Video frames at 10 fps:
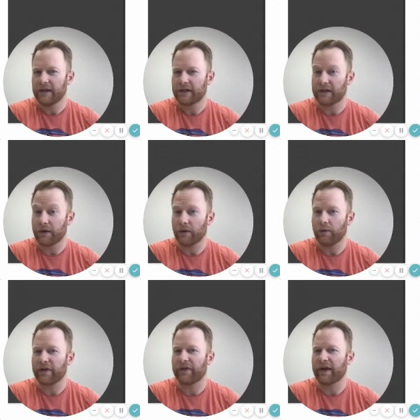So
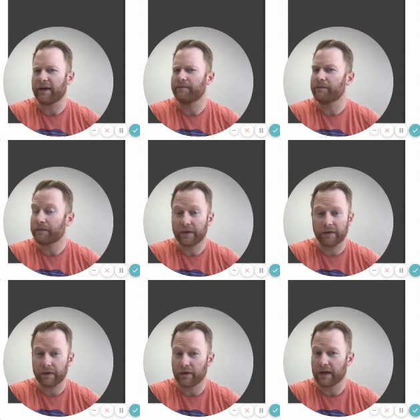with that,
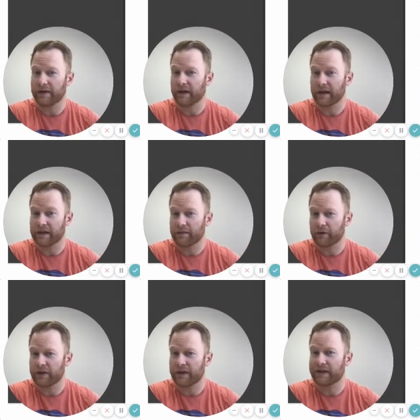you get the
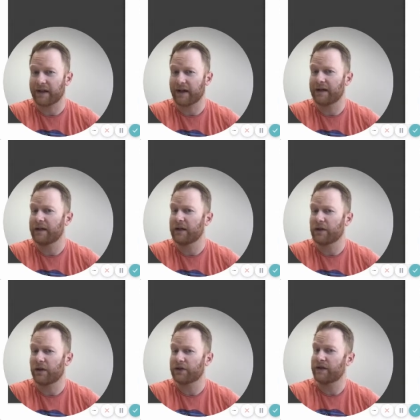customers to sign and
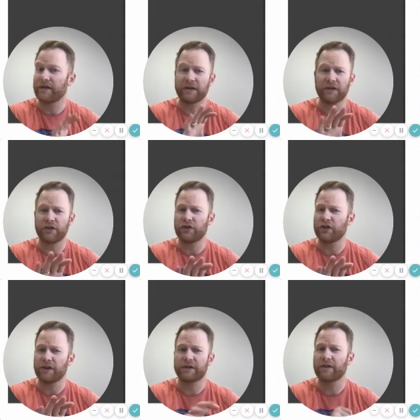acknowledge that this is
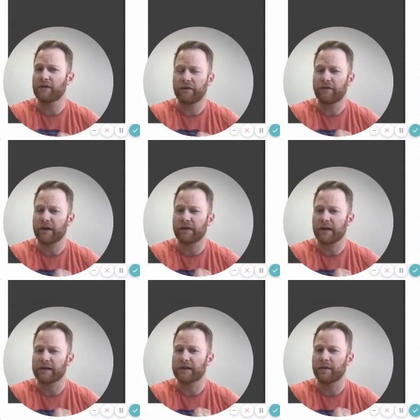just a good faith
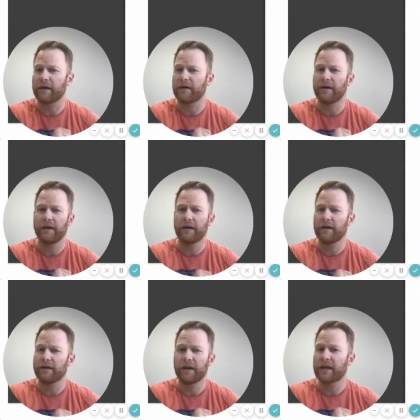estimate.
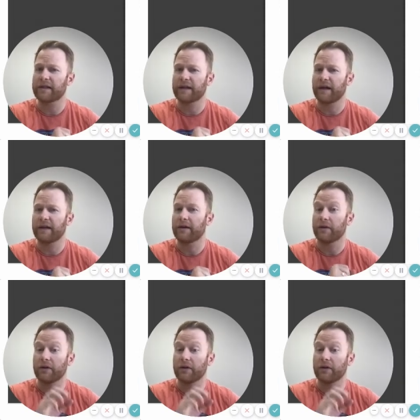They can sign here.